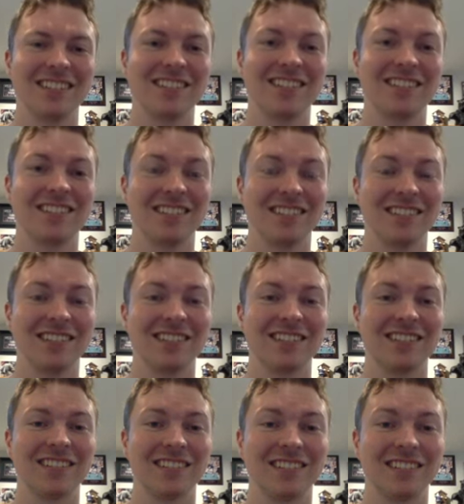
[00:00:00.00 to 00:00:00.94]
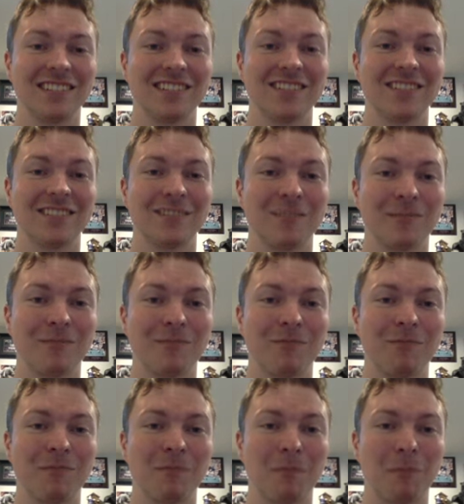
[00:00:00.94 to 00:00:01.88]

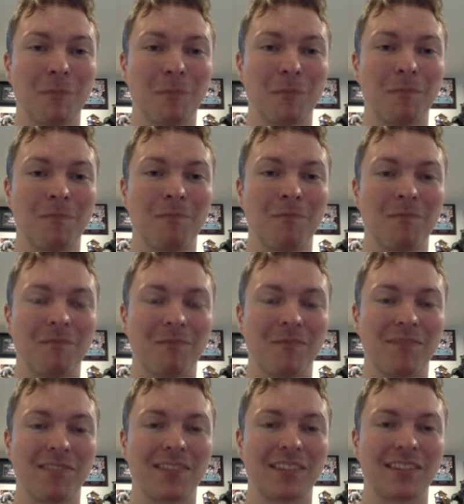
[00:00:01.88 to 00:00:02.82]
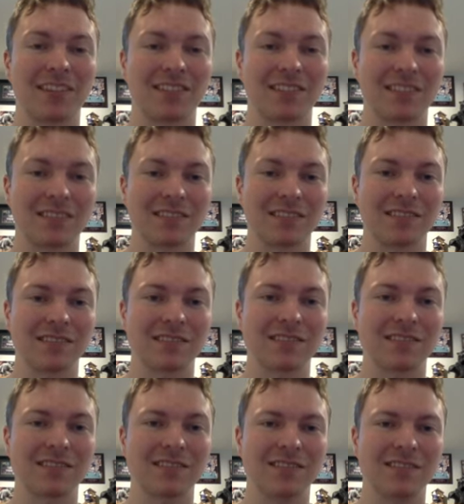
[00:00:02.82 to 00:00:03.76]

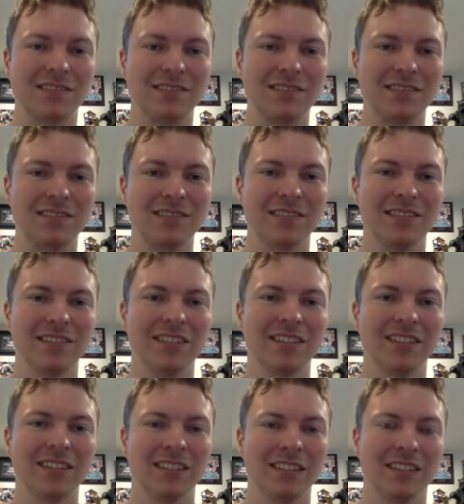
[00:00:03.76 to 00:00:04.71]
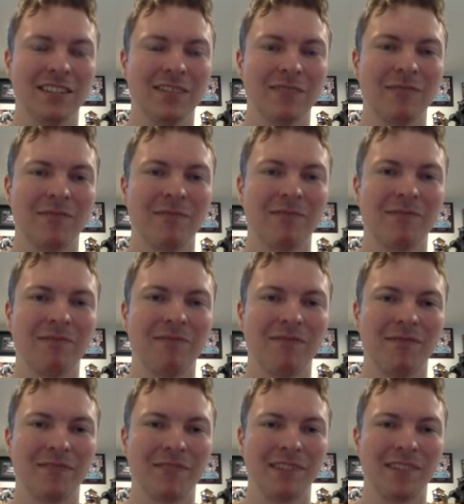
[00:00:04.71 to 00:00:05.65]

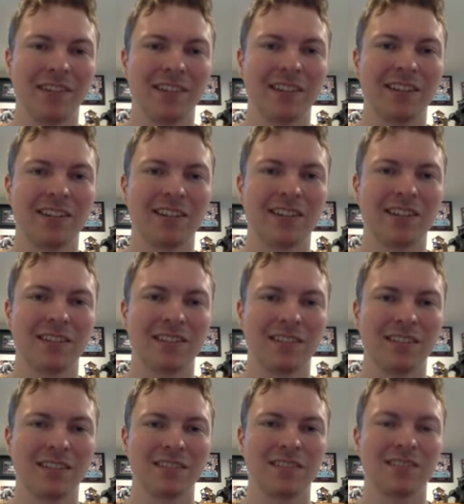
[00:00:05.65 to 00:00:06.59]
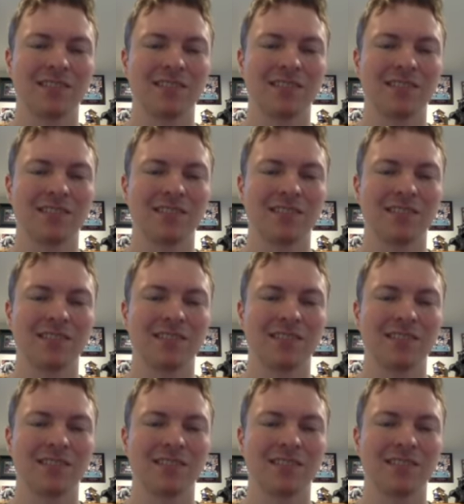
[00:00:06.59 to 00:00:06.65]
This person isn't speaking.